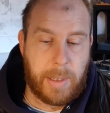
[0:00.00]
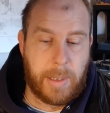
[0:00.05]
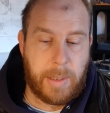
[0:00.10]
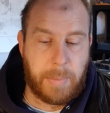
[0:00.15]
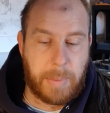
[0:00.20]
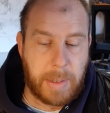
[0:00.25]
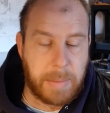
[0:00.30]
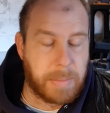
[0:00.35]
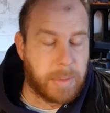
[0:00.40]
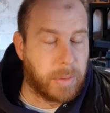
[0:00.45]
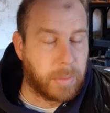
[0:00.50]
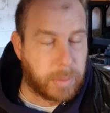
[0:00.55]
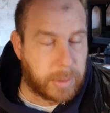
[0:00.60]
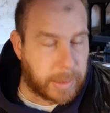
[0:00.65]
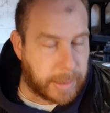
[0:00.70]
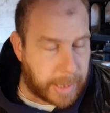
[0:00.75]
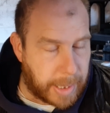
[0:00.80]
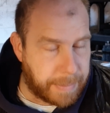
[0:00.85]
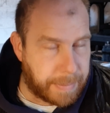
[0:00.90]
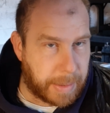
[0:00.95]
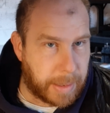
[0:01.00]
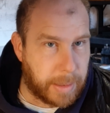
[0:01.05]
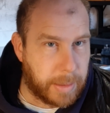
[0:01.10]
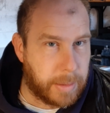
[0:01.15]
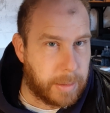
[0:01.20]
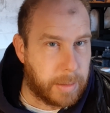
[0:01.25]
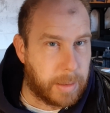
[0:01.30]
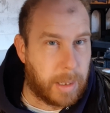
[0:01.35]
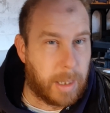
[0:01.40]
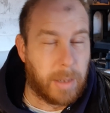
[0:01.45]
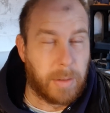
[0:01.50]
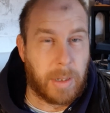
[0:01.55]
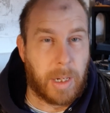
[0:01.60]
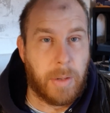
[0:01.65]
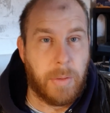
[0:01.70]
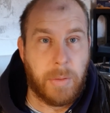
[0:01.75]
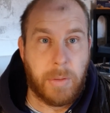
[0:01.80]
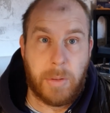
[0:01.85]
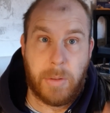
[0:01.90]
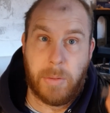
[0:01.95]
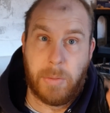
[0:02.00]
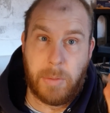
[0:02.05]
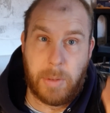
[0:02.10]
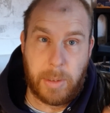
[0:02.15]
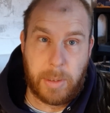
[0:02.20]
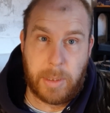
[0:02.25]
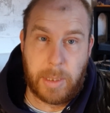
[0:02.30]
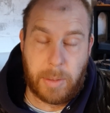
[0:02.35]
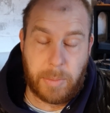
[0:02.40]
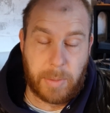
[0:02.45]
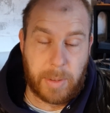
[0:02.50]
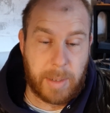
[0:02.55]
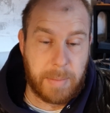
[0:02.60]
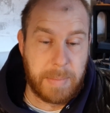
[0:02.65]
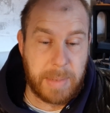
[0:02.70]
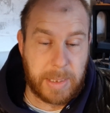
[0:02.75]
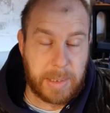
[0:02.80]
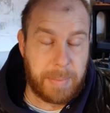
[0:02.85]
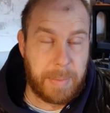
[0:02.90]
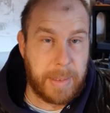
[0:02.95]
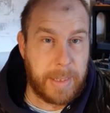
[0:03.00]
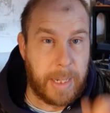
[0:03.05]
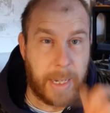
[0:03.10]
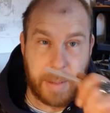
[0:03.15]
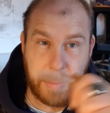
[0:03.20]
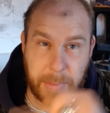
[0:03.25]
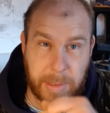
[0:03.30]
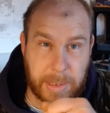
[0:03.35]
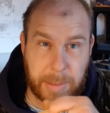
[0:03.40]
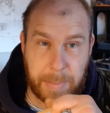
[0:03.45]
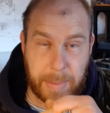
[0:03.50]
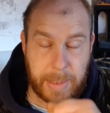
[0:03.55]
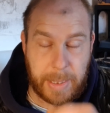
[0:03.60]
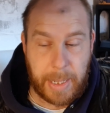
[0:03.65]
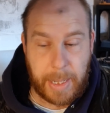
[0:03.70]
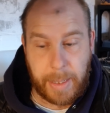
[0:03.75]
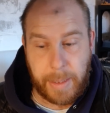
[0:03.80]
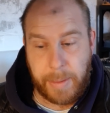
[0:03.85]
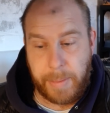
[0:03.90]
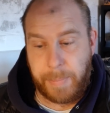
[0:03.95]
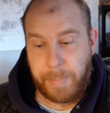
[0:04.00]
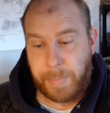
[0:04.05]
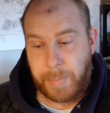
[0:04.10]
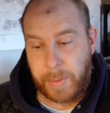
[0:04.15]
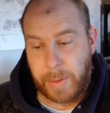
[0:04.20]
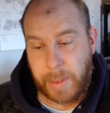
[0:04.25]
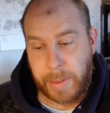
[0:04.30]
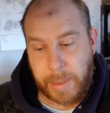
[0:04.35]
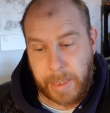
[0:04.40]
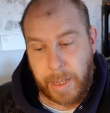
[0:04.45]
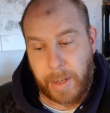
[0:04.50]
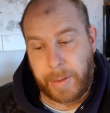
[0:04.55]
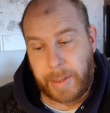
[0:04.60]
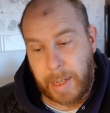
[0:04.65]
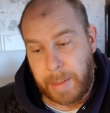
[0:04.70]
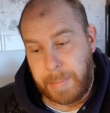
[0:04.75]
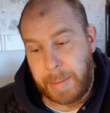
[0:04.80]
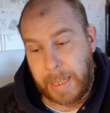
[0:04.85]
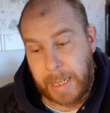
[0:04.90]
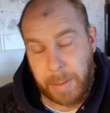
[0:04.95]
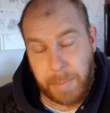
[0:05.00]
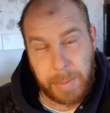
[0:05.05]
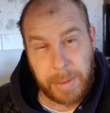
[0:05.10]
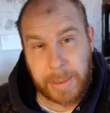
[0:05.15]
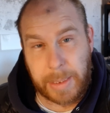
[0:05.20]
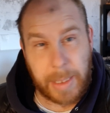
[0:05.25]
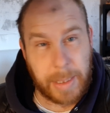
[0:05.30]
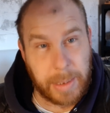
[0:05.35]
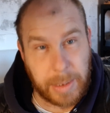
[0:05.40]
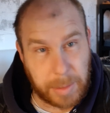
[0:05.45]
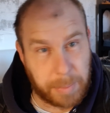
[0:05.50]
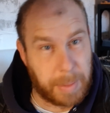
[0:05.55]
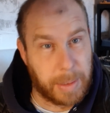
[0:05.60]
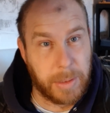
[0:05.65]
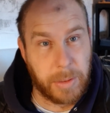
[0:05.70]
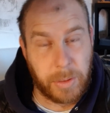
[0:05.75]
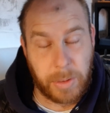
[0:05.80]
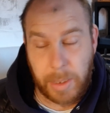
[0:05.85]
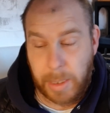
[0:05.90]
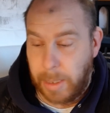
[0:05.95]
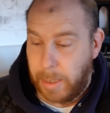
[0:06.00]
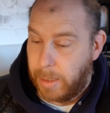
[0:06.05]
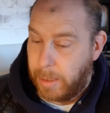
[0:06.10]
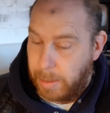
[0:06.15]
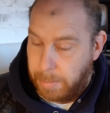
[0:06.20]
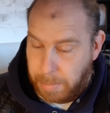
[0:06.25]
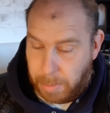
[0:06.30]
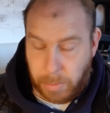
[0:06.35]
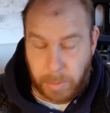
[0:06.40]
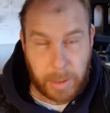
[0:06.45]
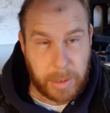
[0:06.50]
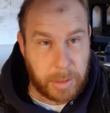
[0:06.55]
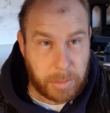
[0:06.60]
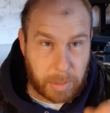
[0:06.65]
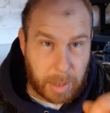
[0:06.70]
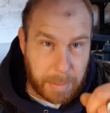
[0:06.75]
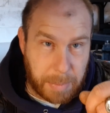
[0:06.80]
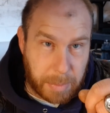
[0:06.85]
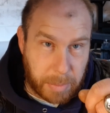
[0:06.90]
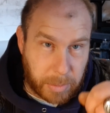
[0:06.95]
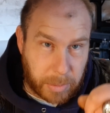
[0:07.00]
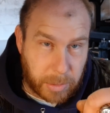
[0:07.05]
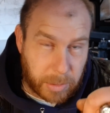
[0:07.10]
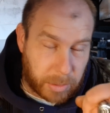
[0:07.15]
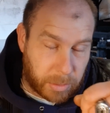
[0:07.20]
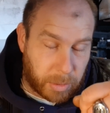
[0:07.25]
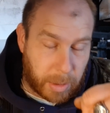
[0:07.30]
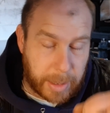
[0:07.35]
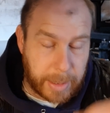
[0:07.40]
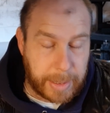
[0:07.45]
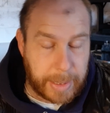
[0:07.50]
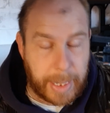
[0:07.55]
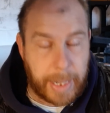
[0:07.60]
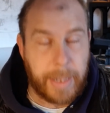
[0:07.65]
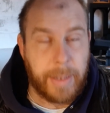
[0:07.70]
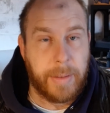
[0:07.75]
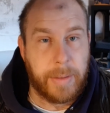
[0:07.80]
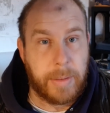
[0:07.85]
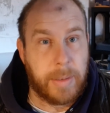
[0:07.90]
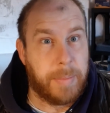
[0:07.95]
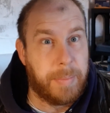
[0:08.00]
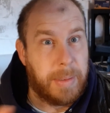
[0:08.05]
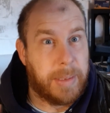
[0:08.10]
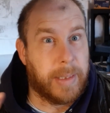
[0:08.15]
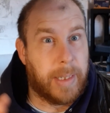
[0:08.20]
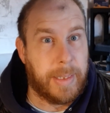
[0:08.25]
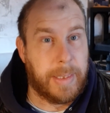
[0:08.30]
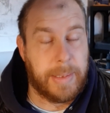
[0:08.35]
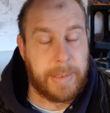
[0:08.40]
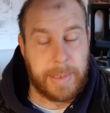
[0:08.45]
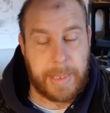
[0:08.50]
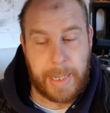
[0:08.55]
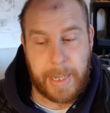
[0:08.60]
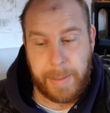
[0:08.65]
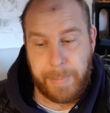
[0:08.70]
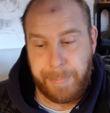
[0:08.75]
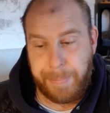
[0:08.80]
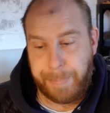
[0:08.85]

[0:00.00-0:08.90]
When the model's together, I'll go, oh look, hold on, I missed a bit there, I missed a bit there. Then I come back in with a sanding sponge and mould line scraper and just try and get the bits I need to get.